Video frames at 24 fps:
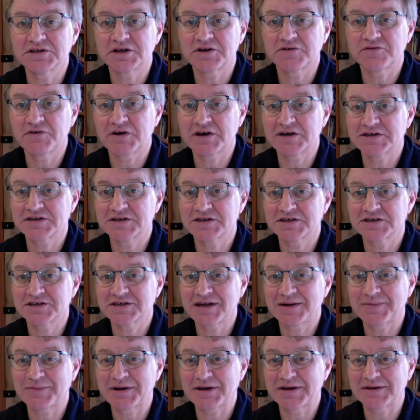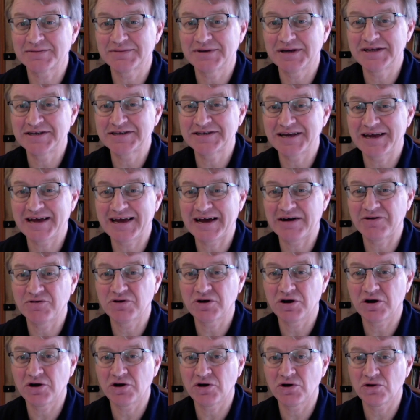that affects the stomach? It's
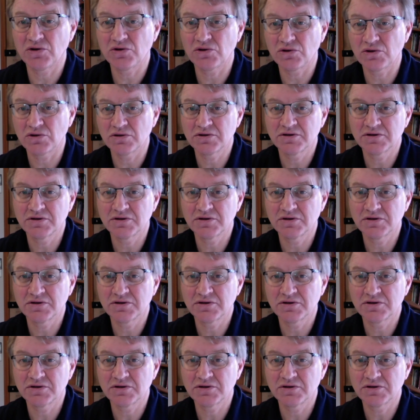alcohol.